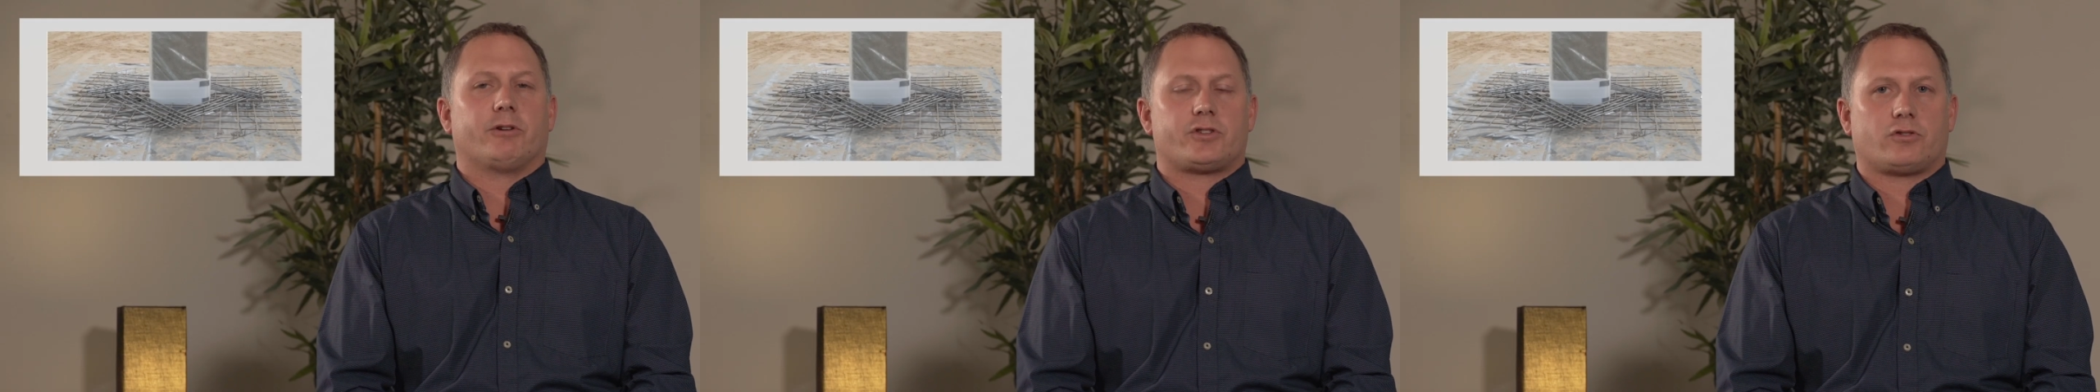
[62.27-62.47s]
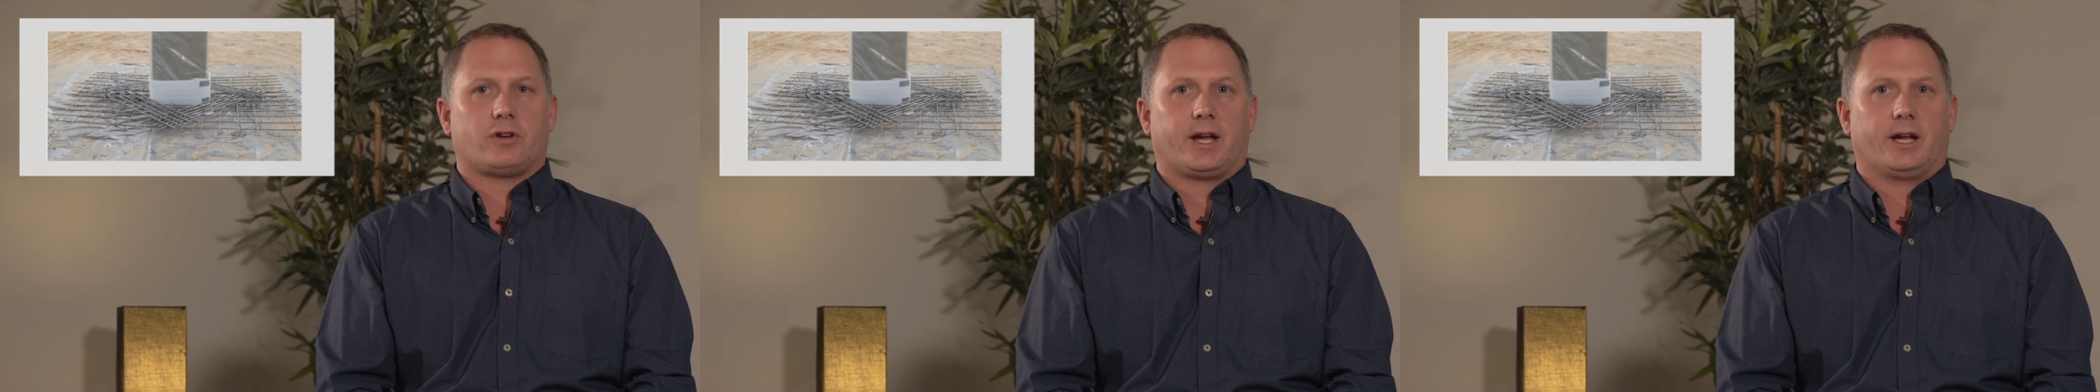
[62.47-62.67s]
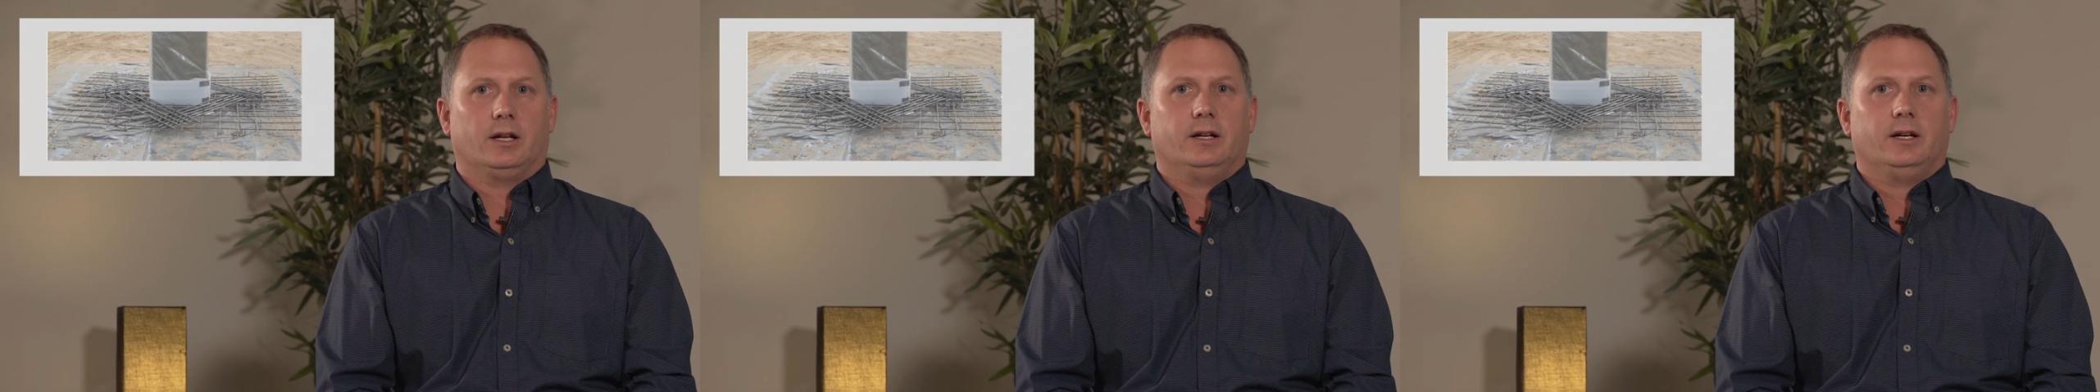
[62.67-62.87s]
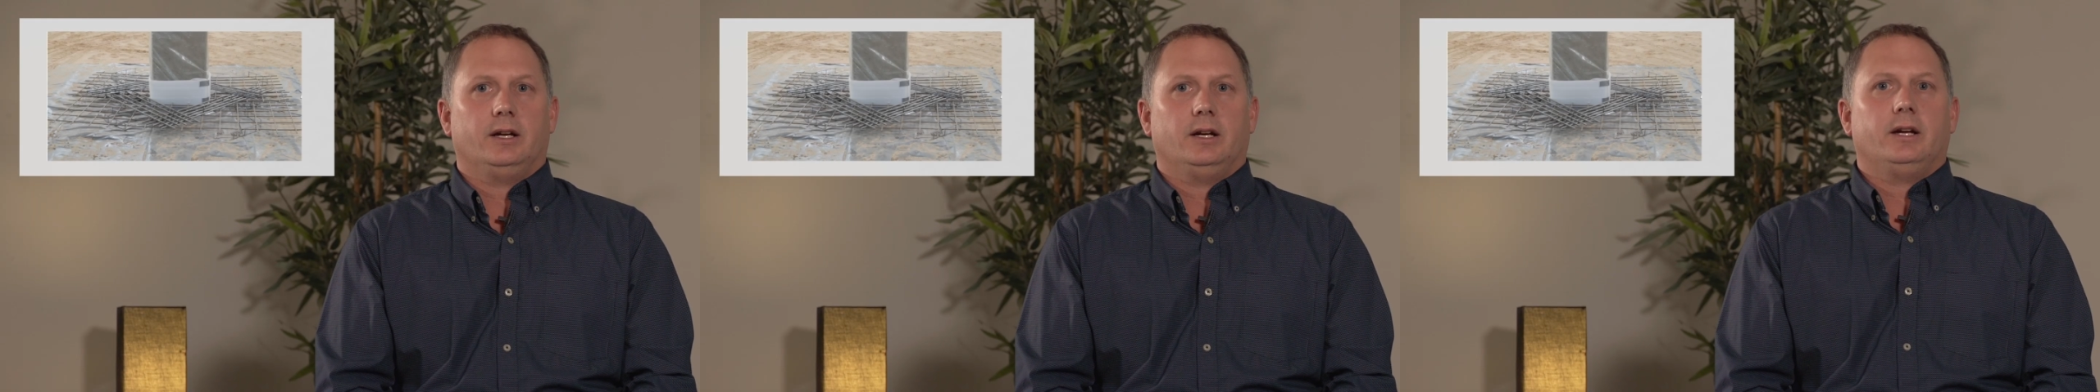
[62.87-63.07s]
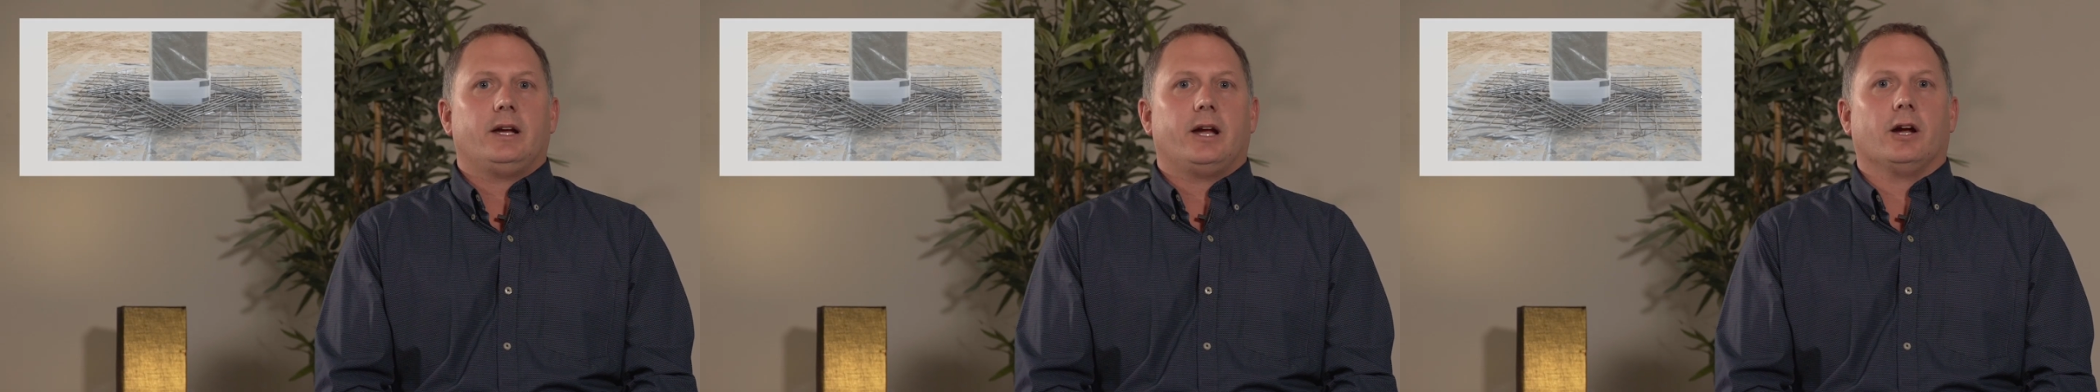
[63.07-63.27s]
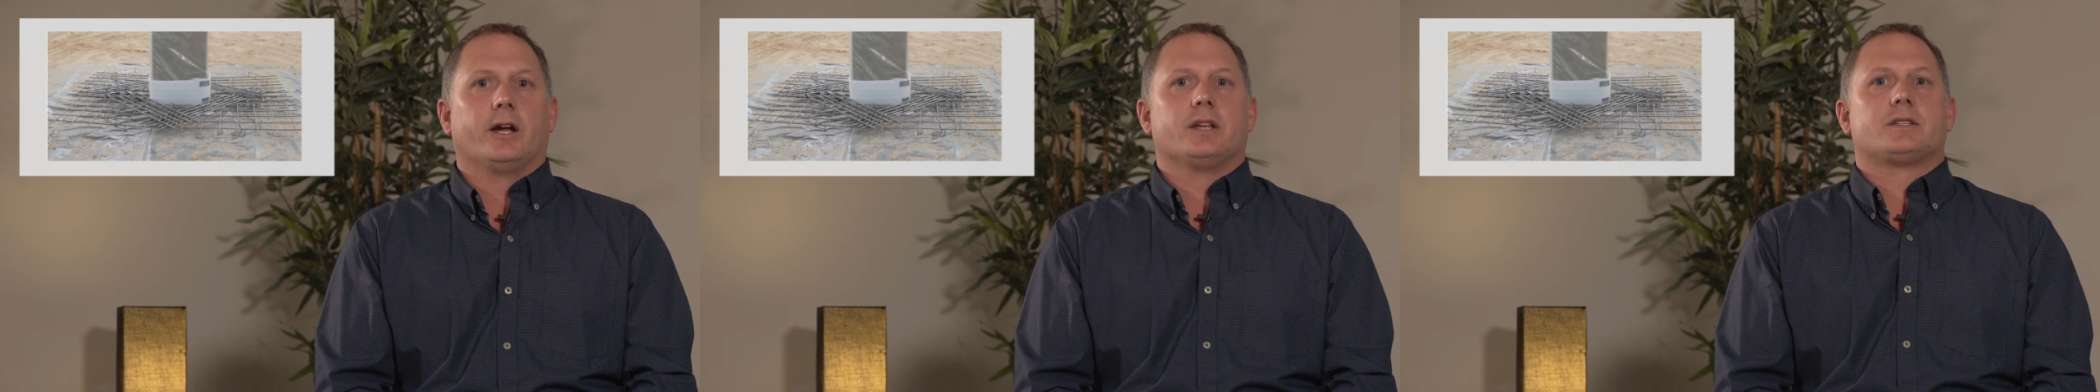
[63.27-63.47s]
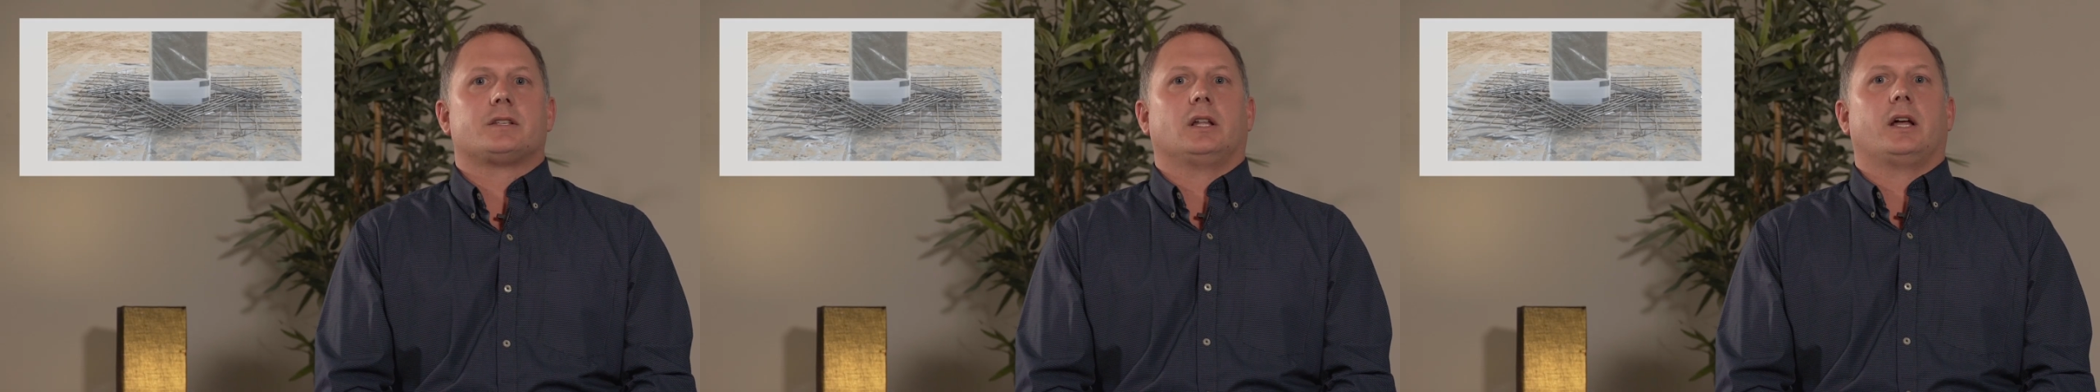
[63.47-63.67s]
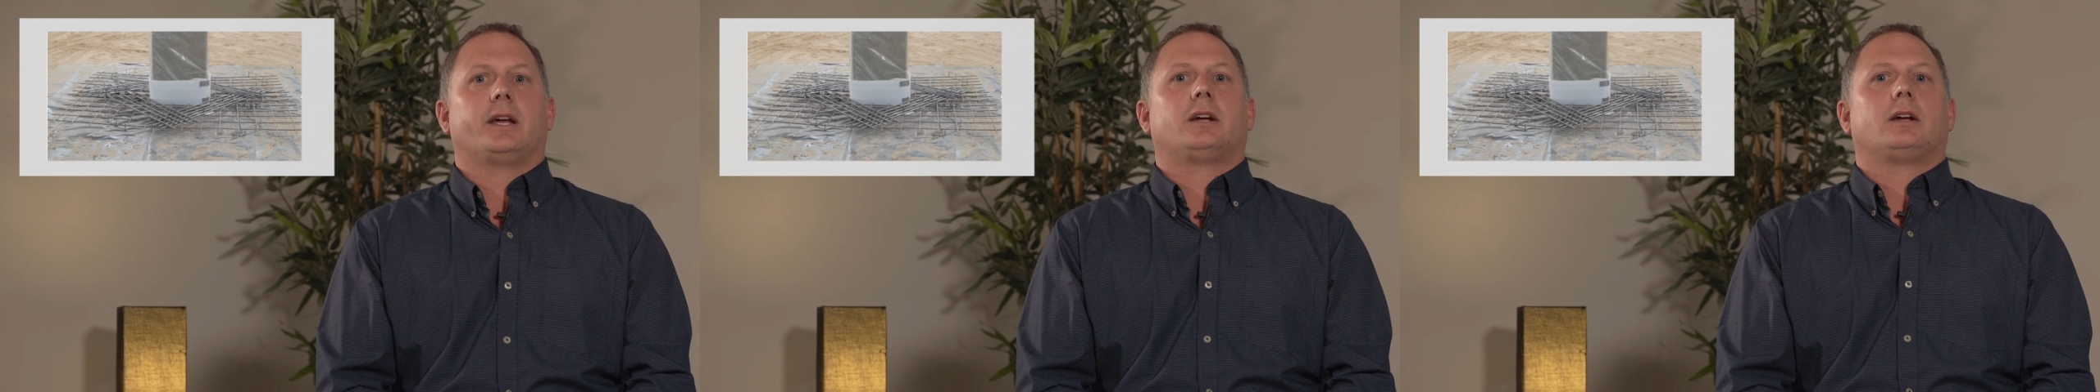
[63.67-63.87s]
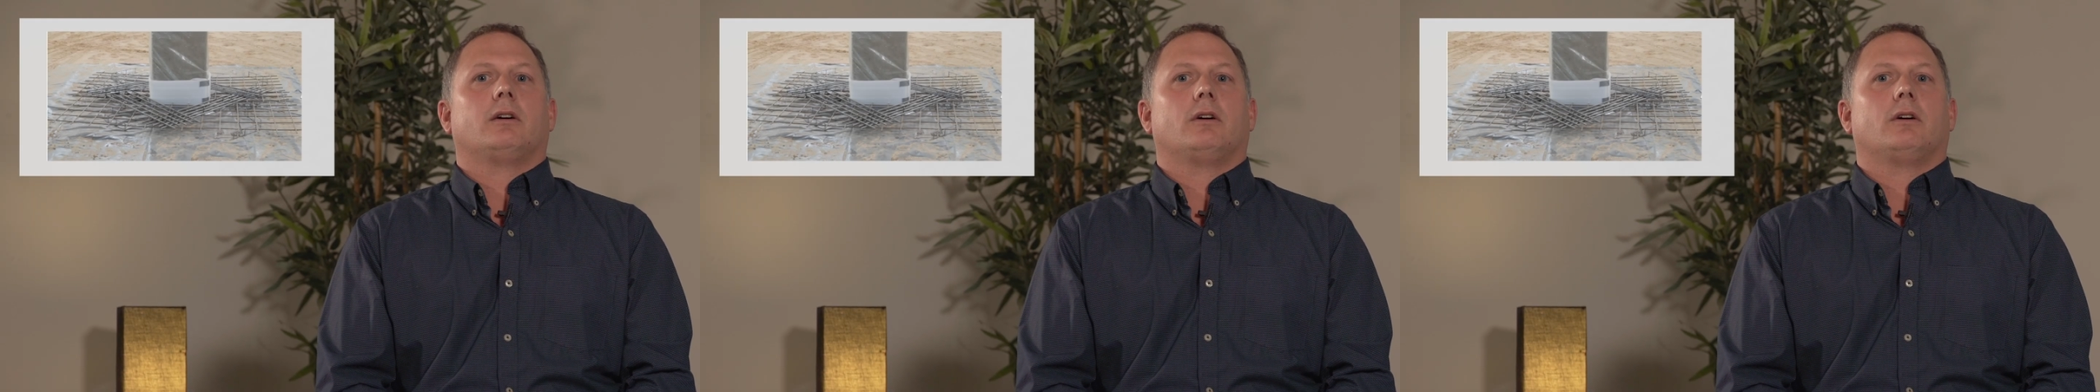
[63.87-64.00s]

restraint, areas like